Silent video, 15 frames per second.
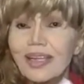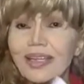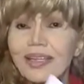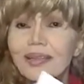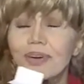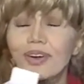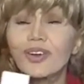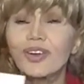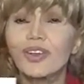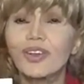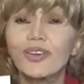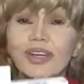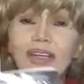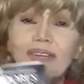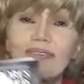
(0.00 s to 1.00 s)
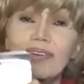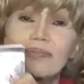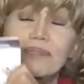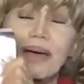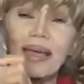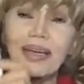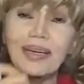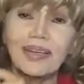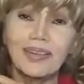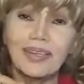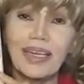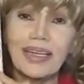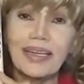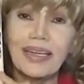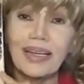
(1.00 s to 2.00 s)
the book. You can even buy it on
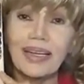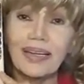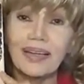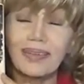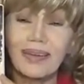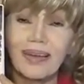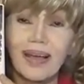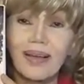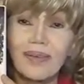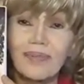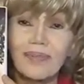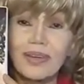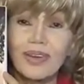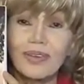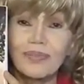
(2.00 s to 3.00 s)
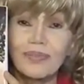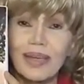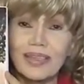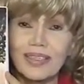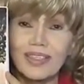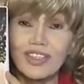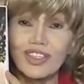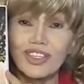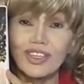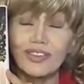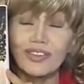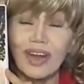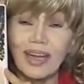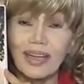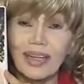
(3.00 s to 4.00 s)
Kindle. Commodore Messenger,
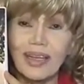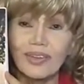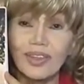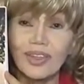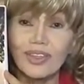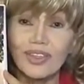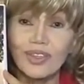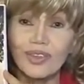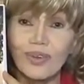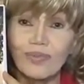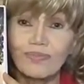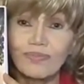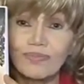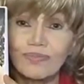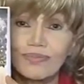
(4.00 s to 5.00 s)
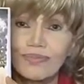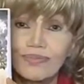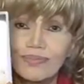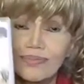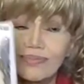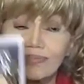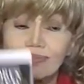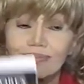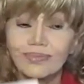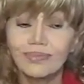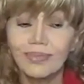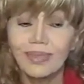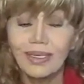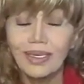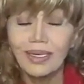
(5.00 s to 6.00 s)
Riding Out the Storm. Right.
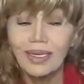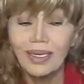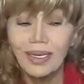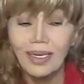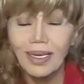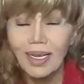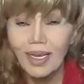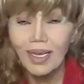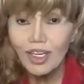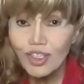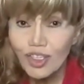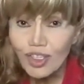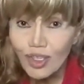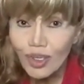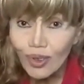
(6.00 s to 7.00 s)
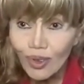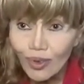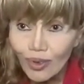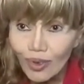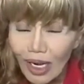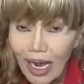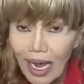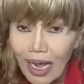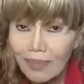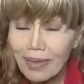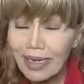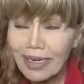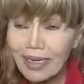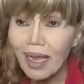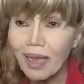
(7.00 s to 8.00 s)
So, I mean,
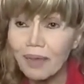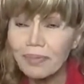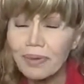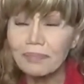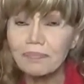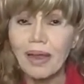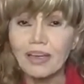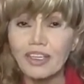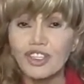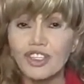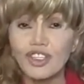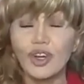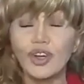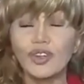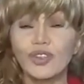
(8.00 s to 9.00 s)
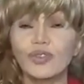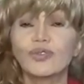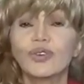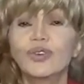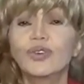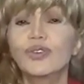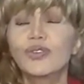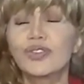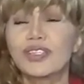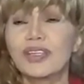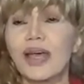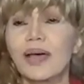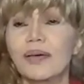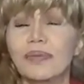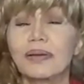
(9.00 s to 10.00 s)
Hubbard punched Otto Roos,
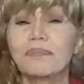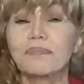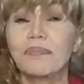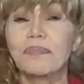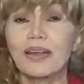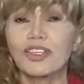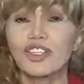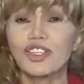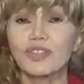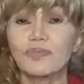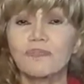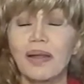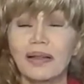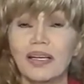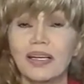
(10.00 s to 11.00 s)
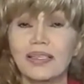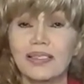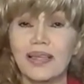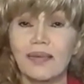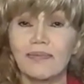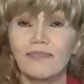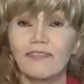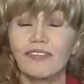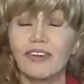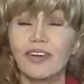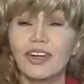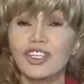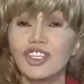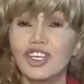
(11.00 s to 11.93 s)
Hubbard punched Belkazam Furge.